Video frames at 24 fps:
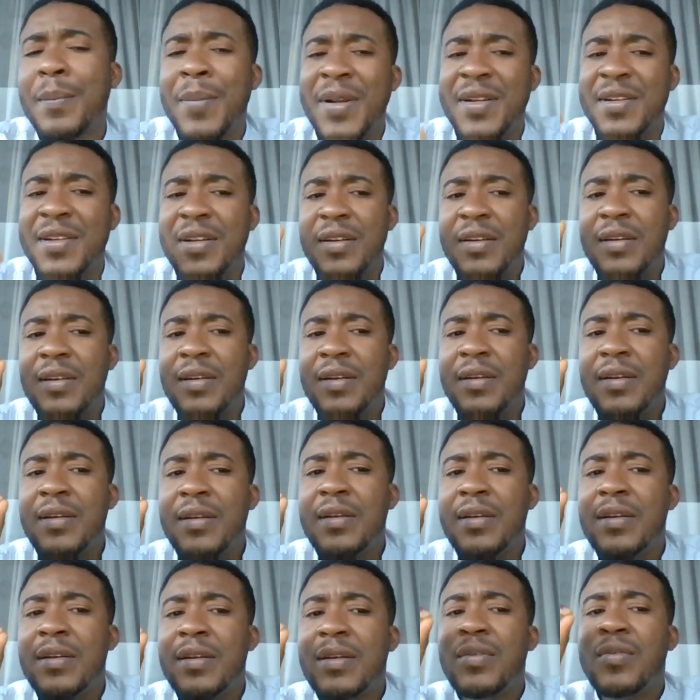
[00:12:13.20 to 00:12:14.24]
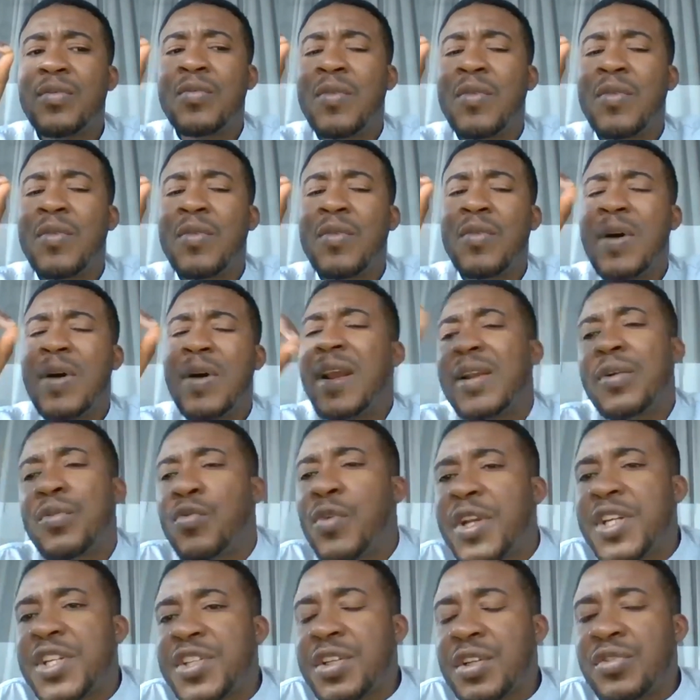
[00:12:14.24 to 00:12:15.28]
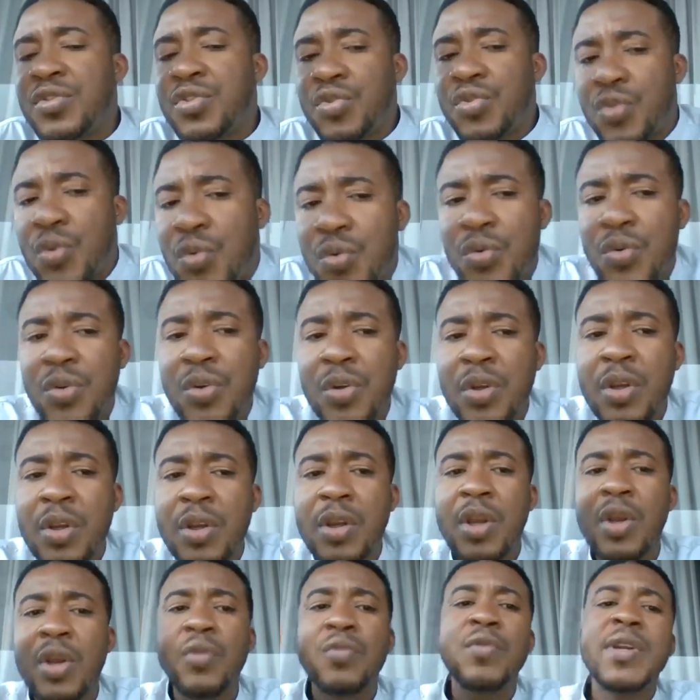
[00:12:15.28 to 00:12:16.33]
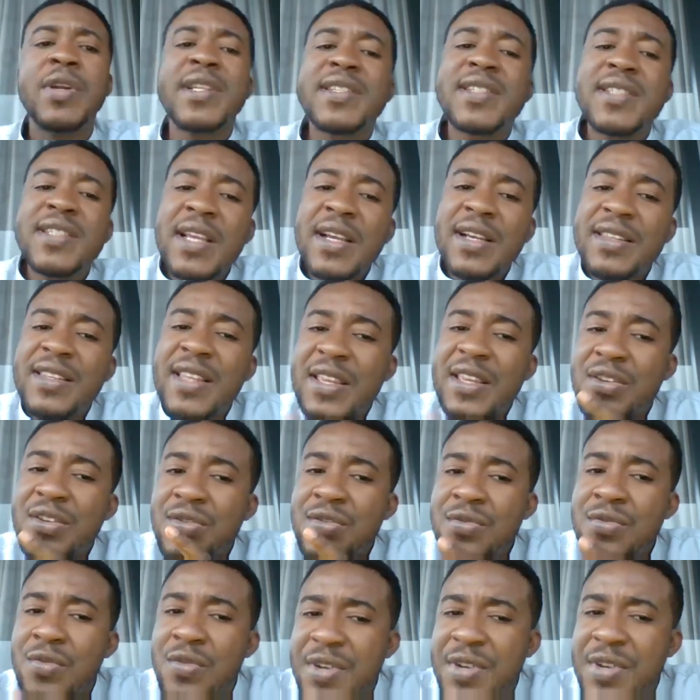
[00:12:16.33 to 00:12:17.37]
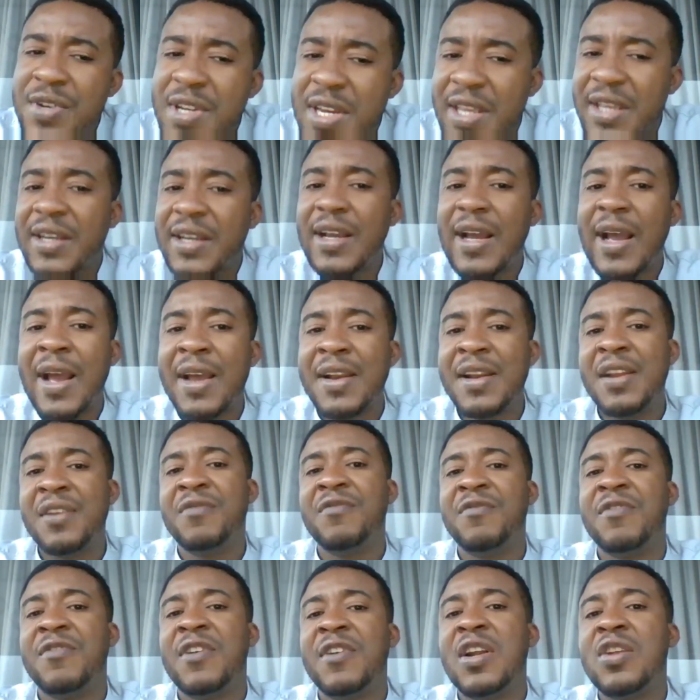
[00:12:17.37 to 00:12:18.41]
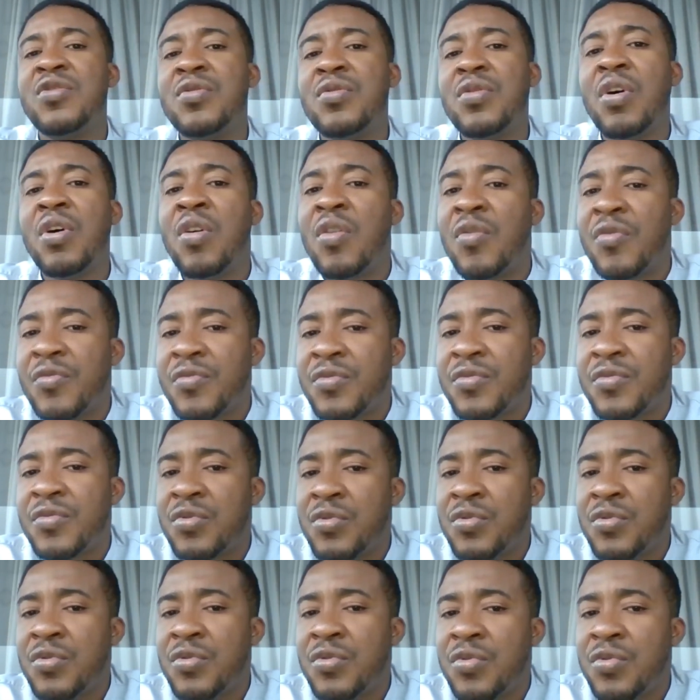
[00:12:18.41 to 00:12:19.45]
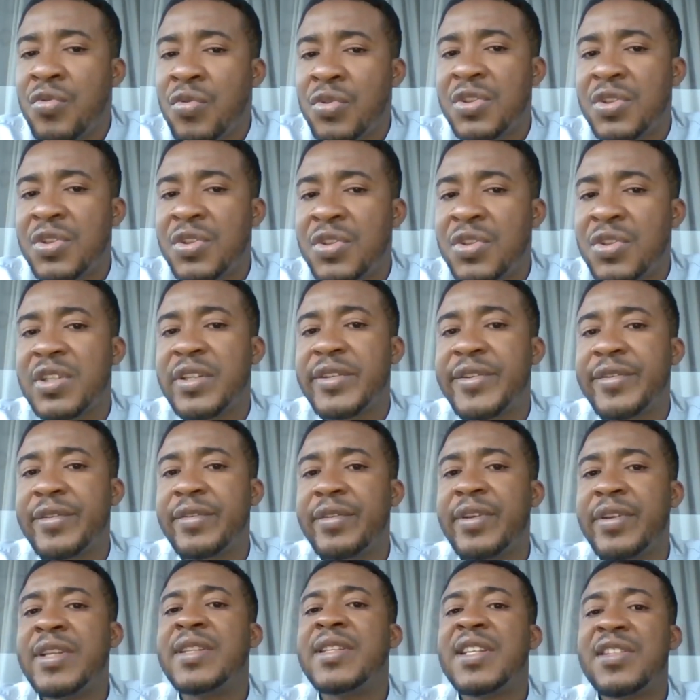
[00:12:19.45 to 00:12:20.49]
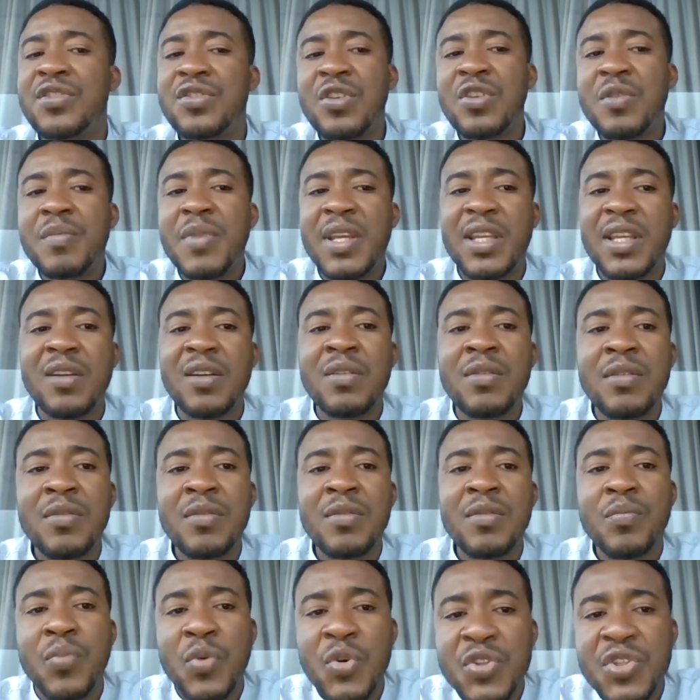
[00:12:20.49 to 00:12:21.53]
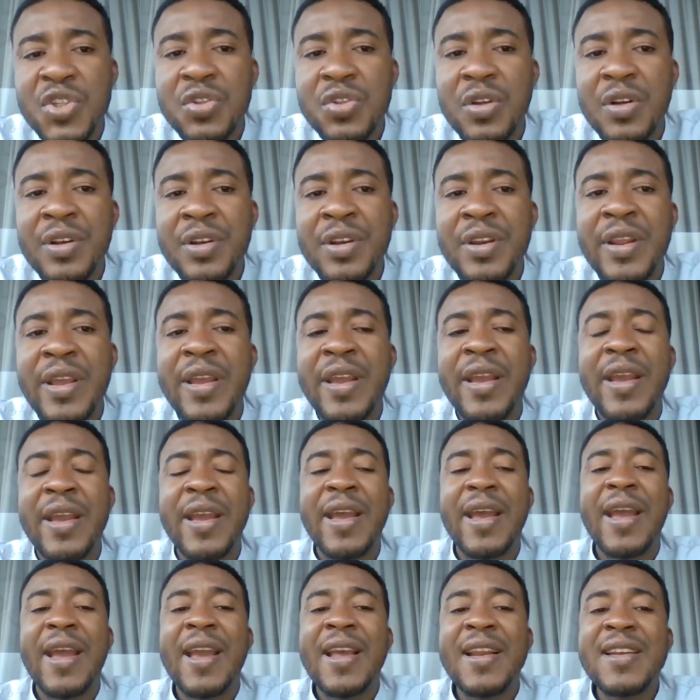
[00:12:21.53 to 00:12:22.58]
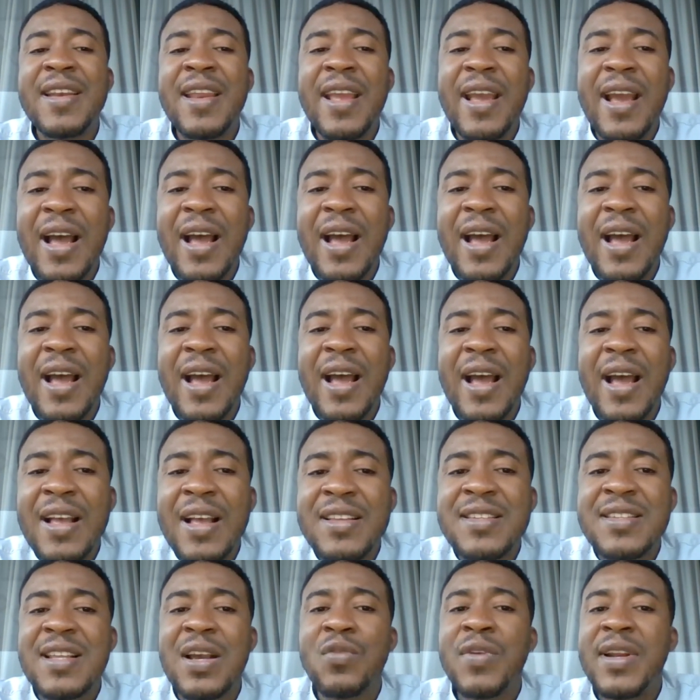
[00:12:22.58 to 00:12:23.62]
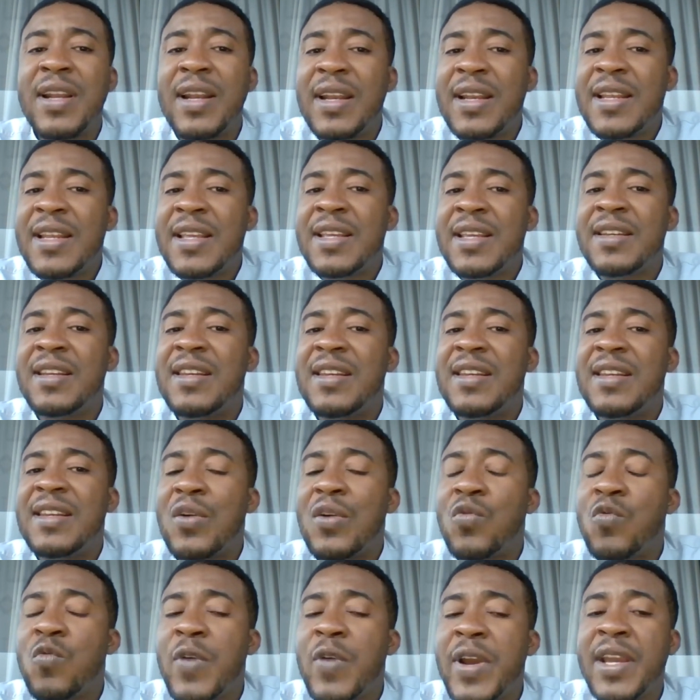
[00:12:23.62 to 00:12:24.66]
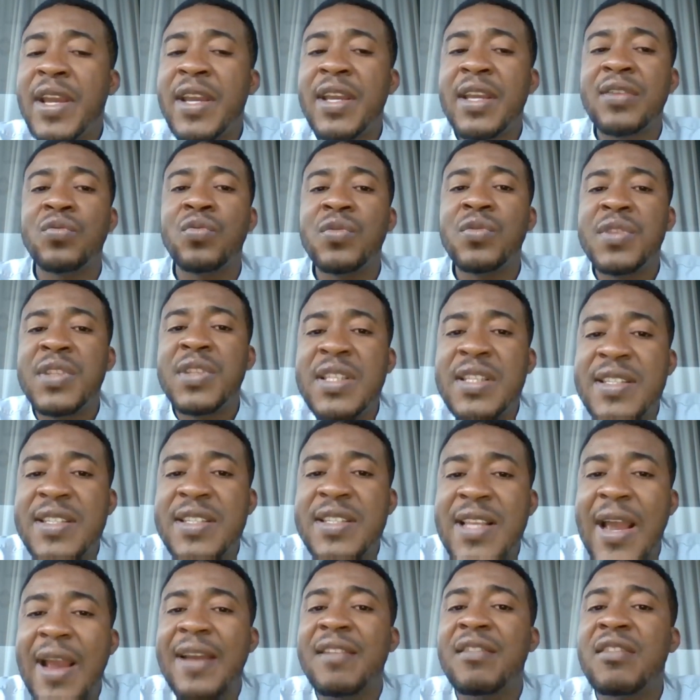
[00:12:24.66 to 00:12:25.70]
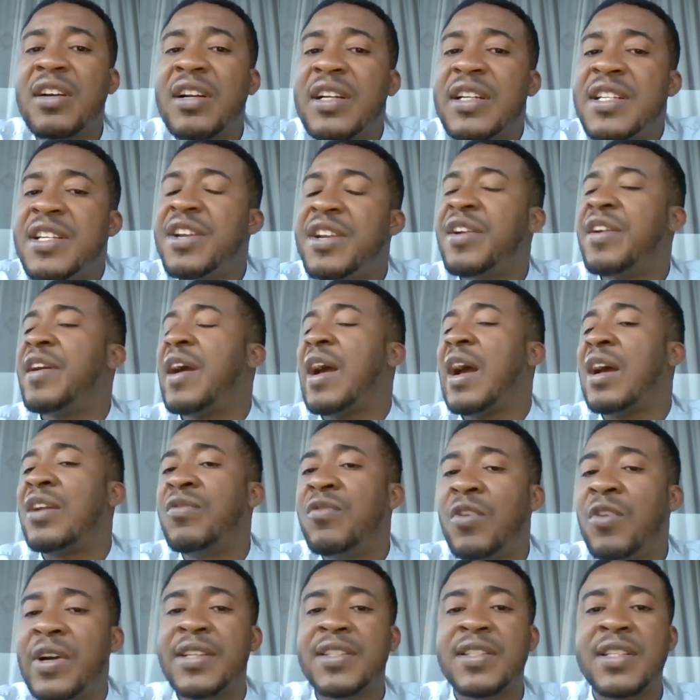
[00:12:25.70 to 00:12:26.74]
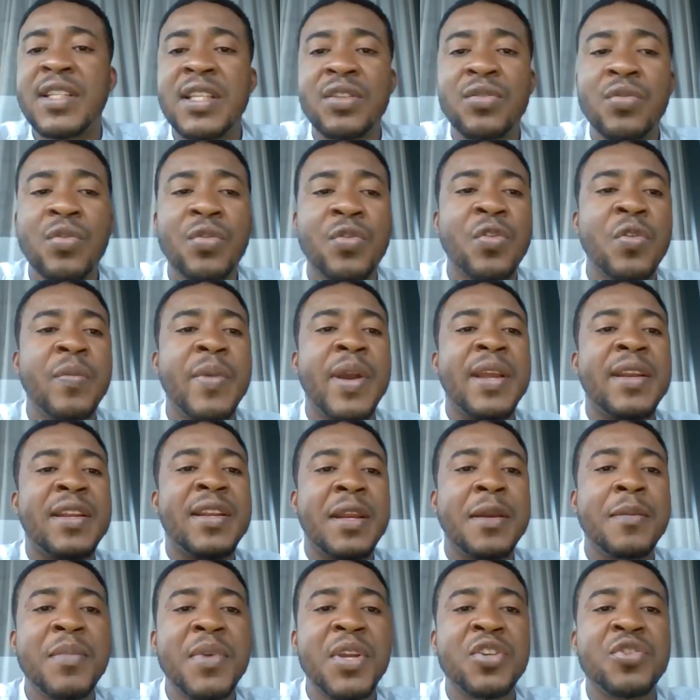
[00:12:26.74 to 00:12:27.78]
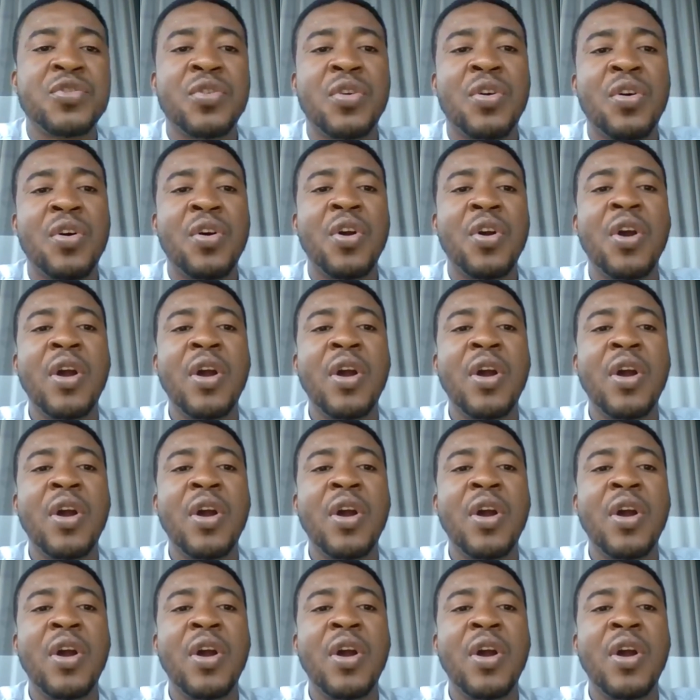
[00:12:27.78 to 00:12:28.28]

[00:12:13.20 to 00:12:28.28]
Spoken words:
But while question two will seek the unique added value of youth in decision-making position, and the answer will lead the way to design clear advocacy document and measure